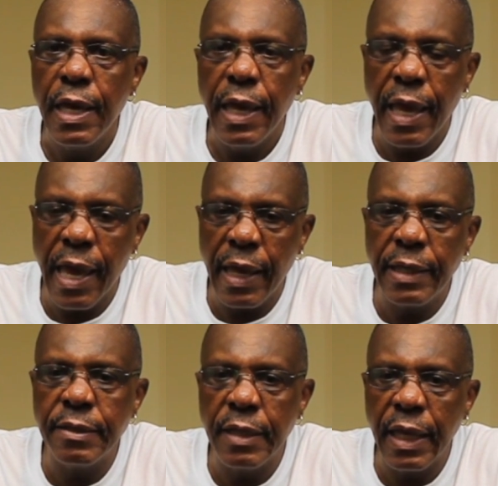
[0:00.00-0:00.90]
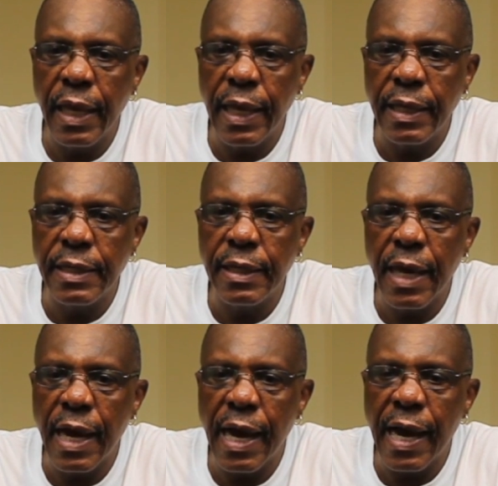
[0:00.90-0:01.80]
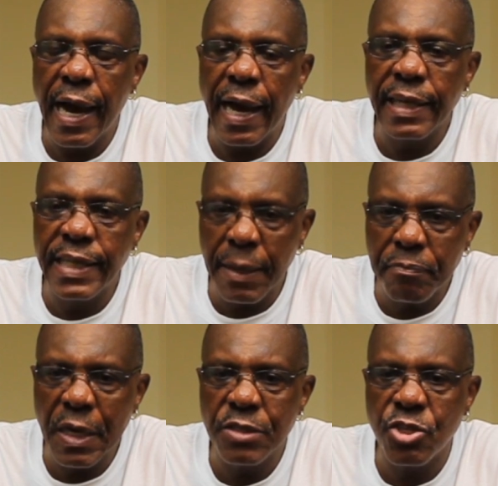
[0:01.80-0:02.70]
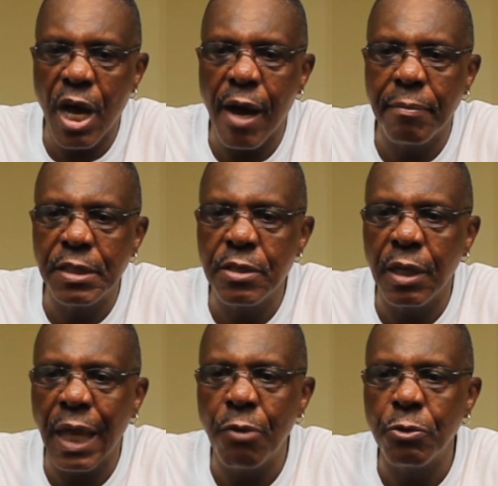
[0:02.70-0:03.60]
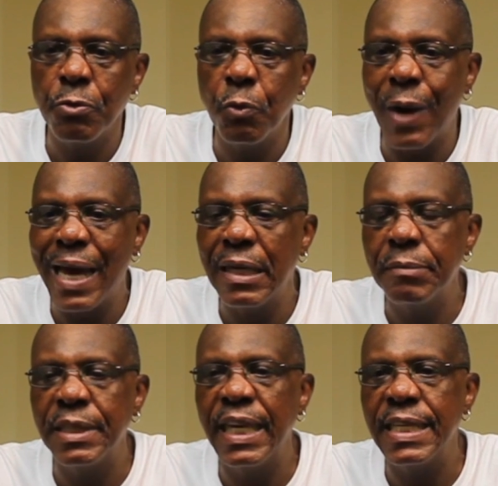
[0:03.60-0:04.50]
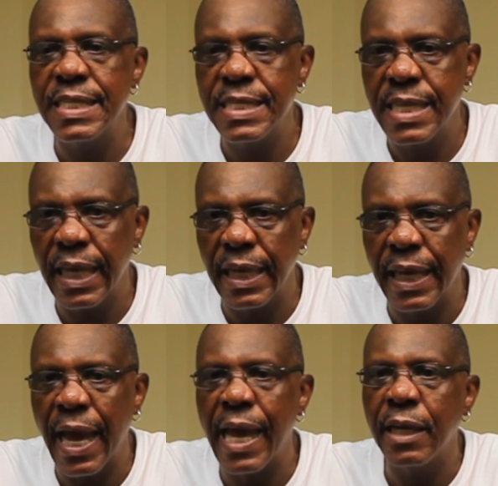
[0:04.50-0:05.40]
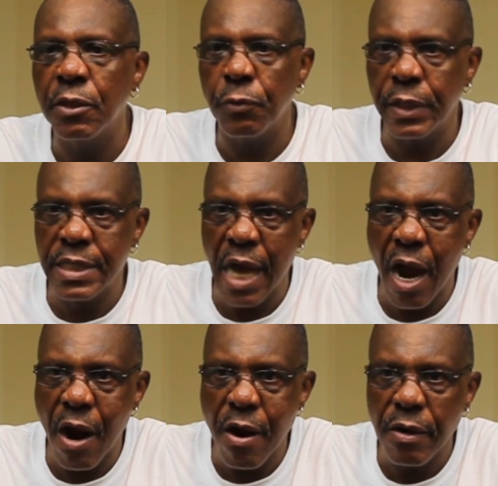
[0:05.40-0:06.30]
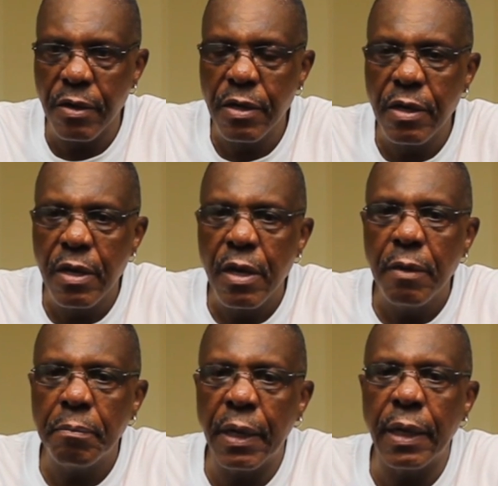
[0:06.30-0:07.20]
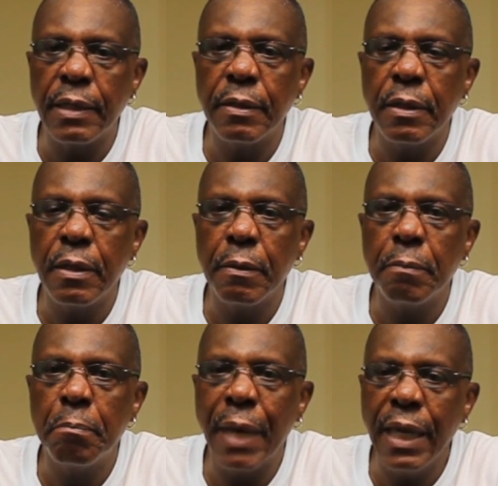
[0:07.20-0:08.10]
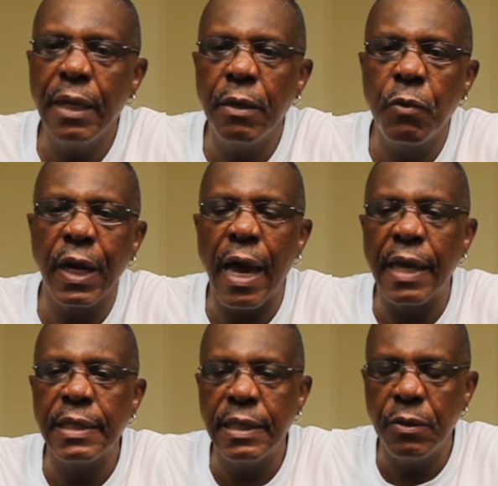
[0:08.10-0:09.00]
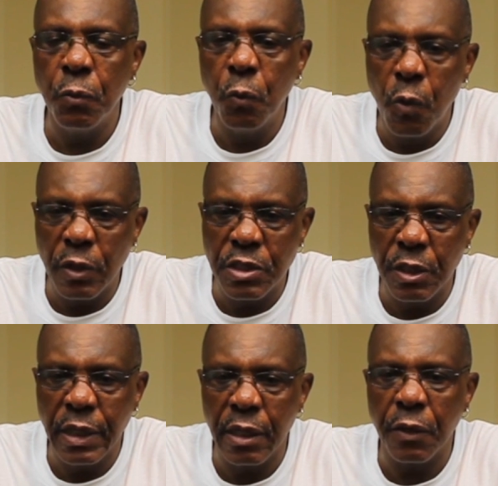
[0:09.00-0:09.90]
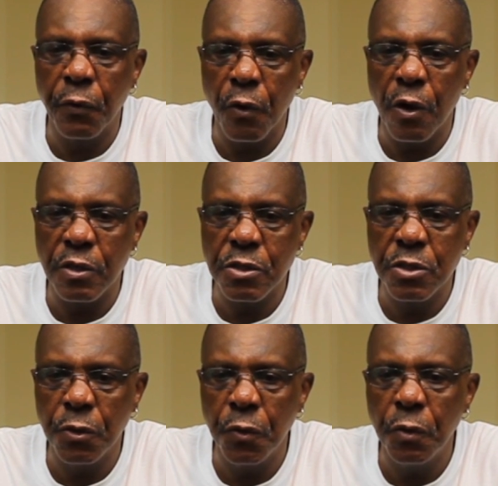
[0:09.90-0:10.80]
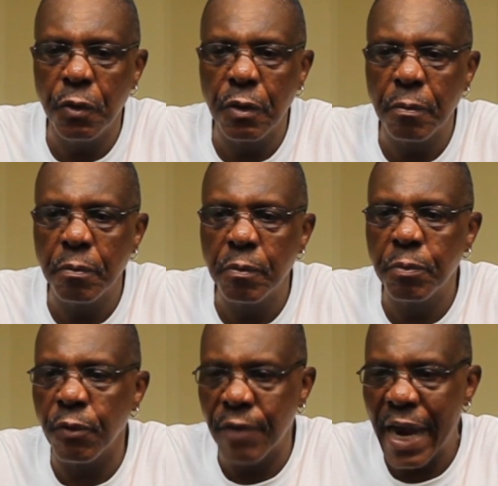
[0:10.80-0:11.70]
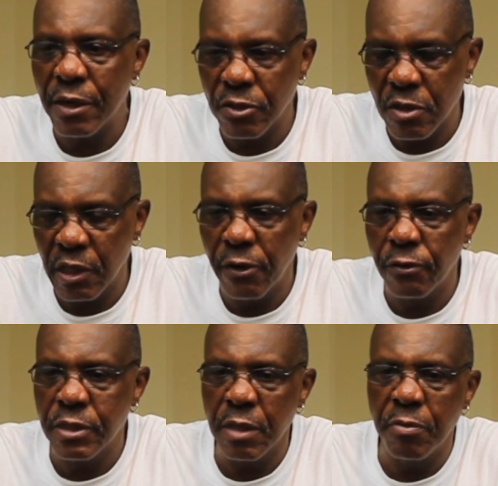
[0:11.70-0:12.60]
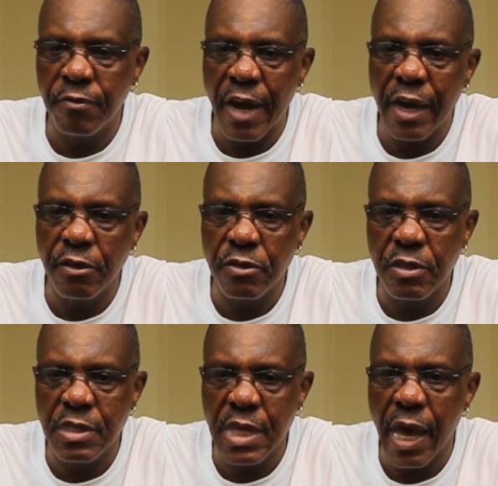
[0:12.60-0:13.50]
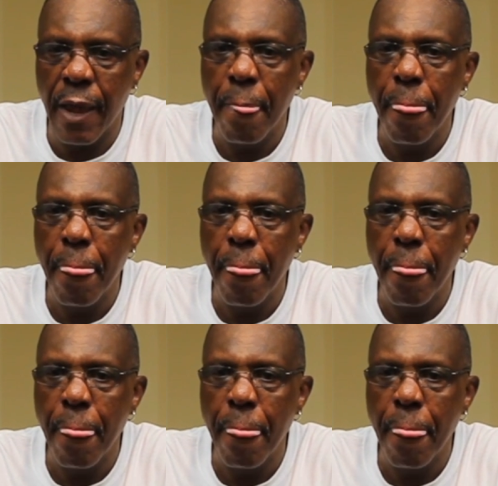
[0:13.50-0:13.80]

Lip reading: And I kept that job until I would wind up getting sick and I had to retire. But mainly what I want to get across to providers, literacy providers, is that